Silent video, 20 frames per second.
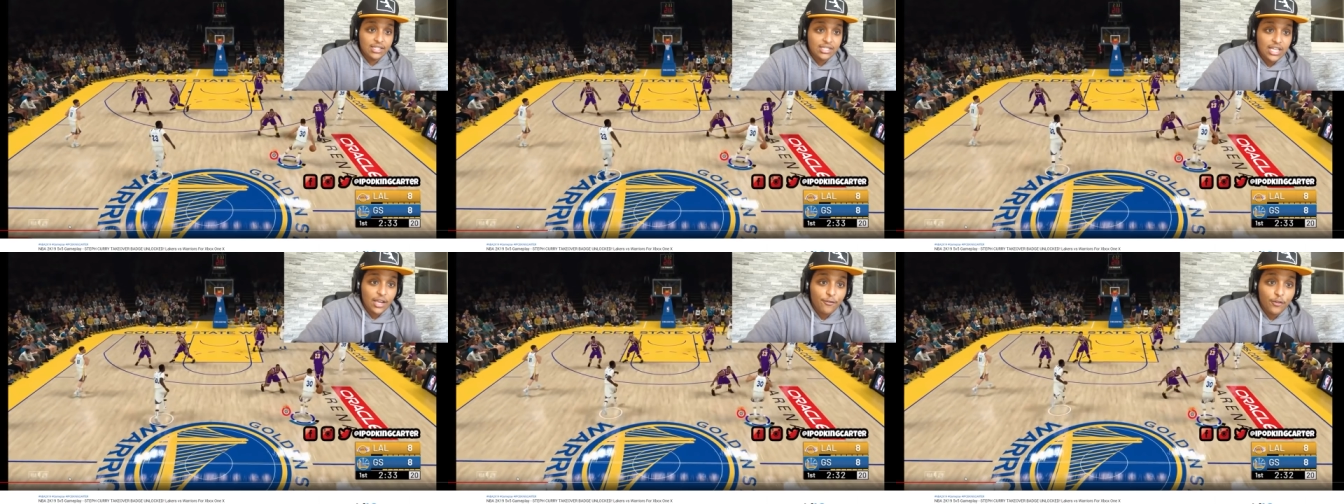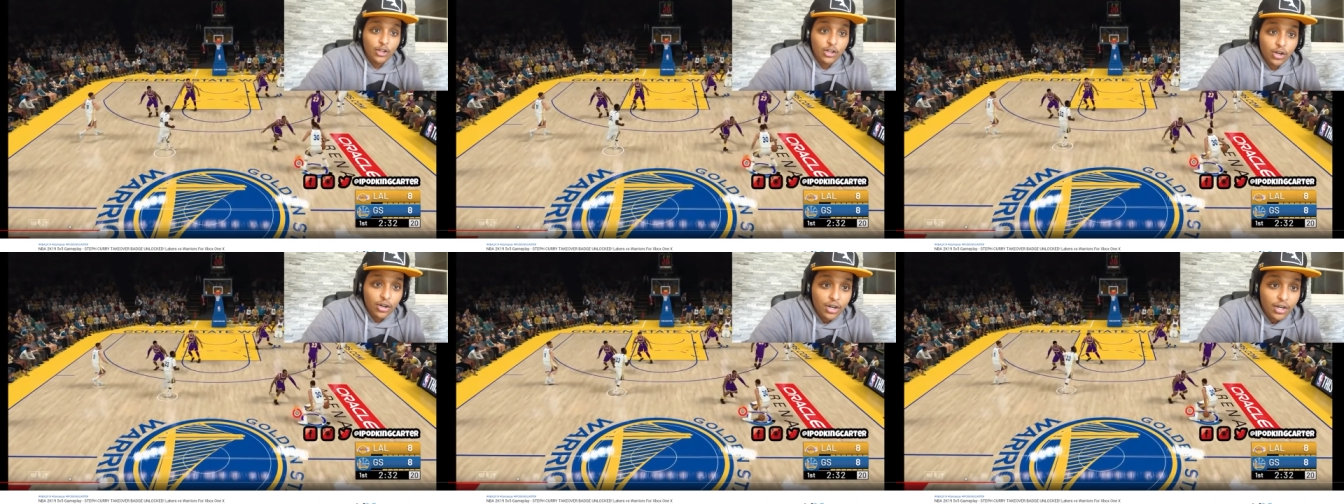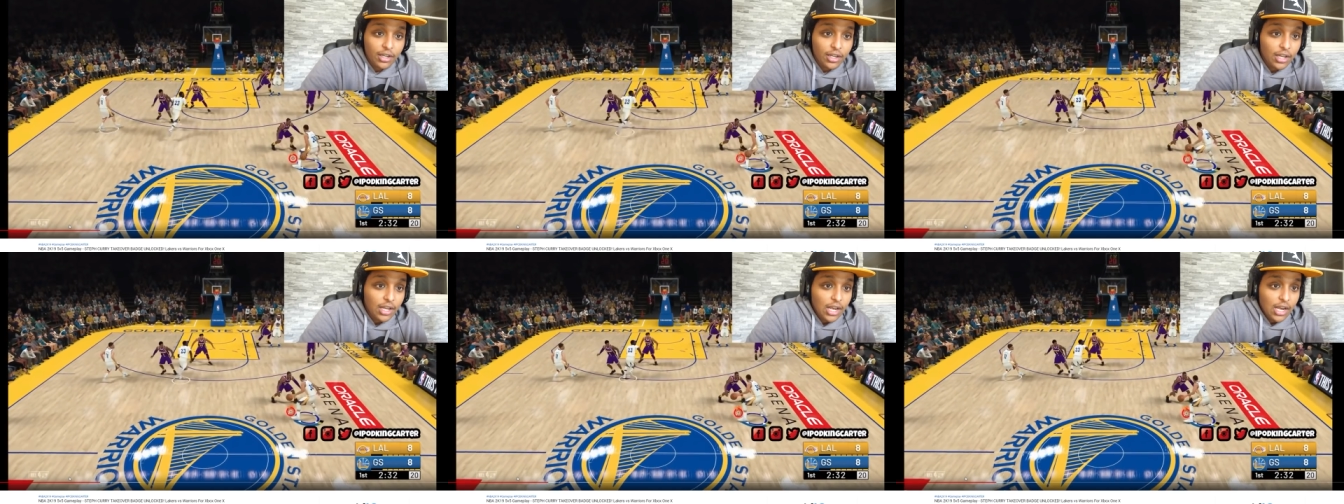Stephen
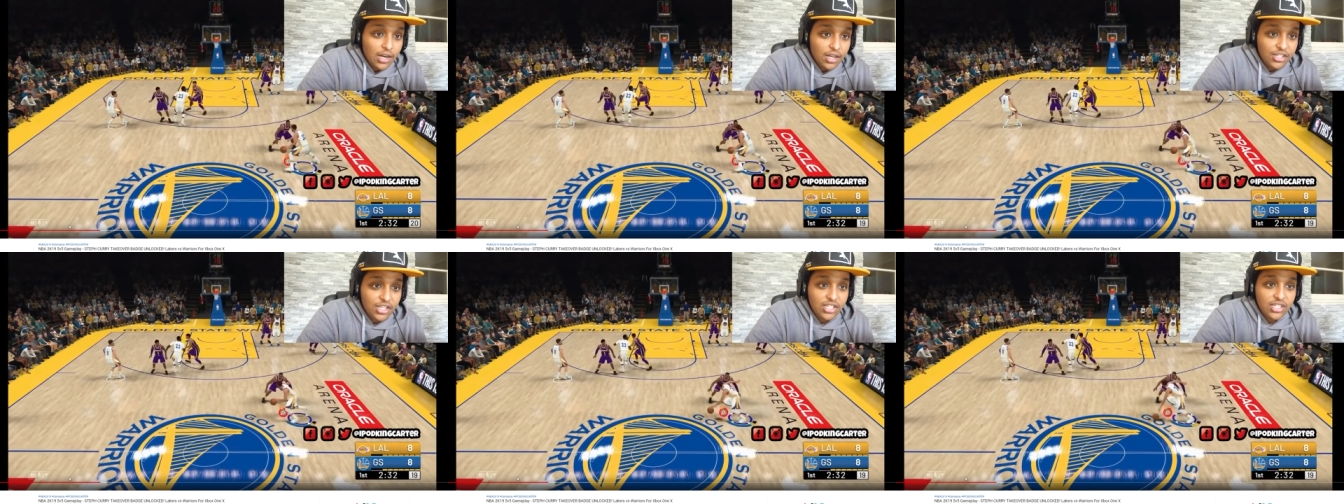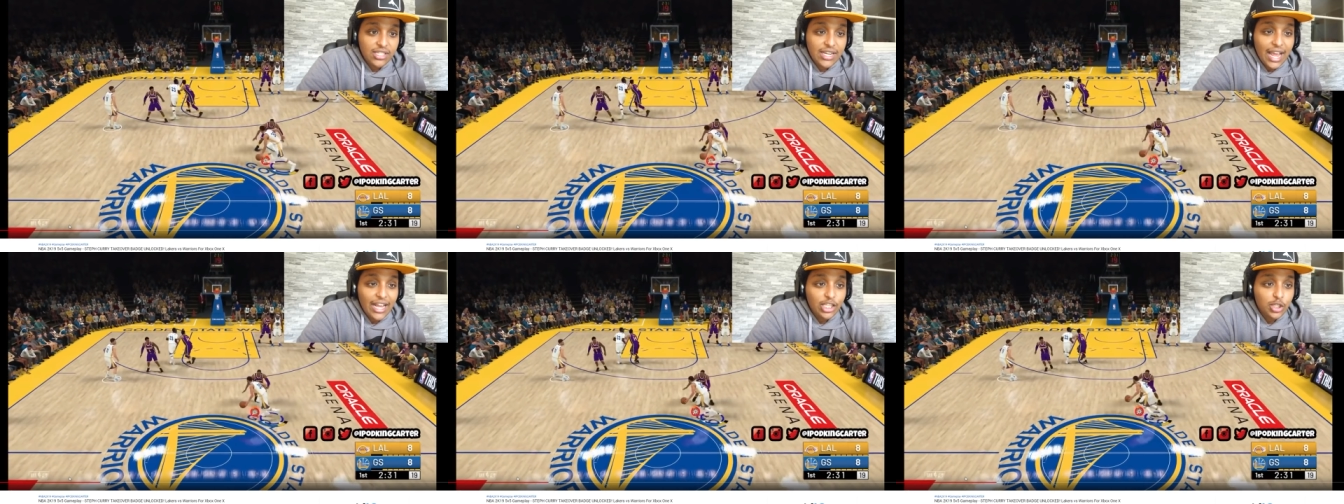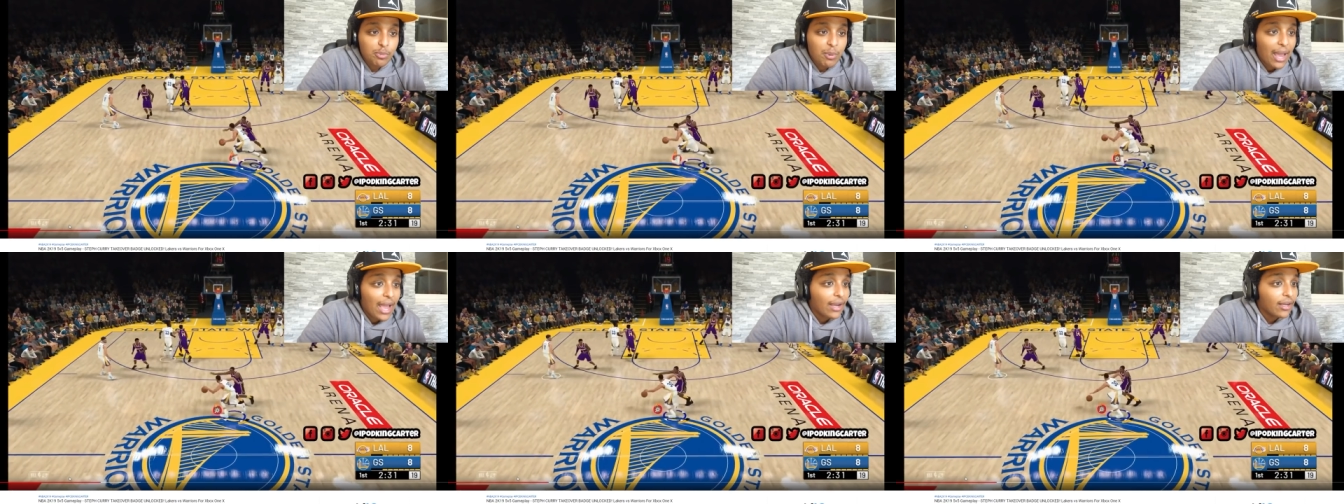Curry does a
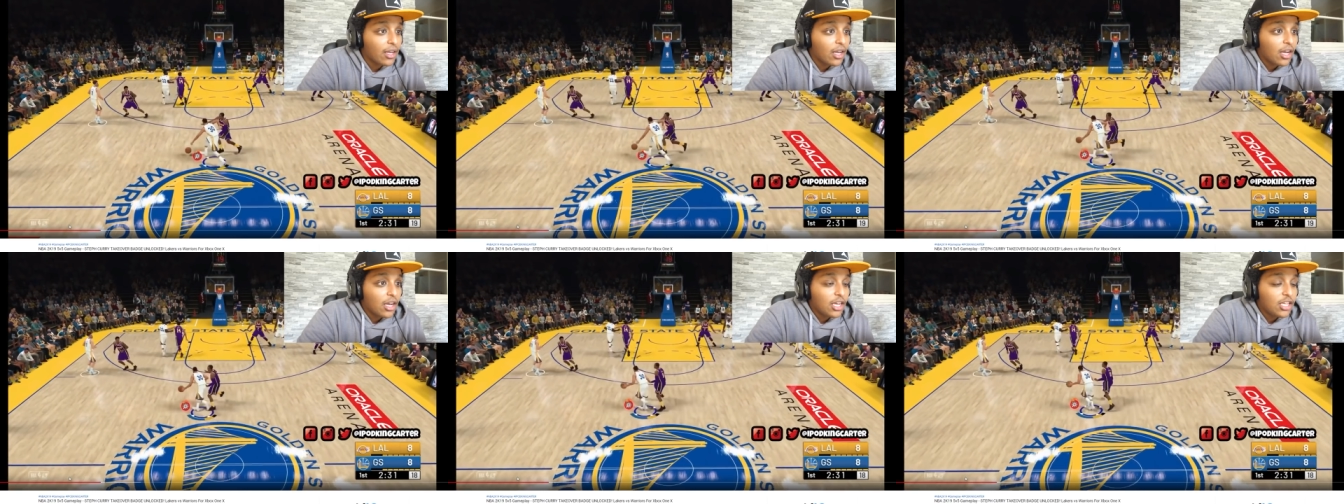snatch back.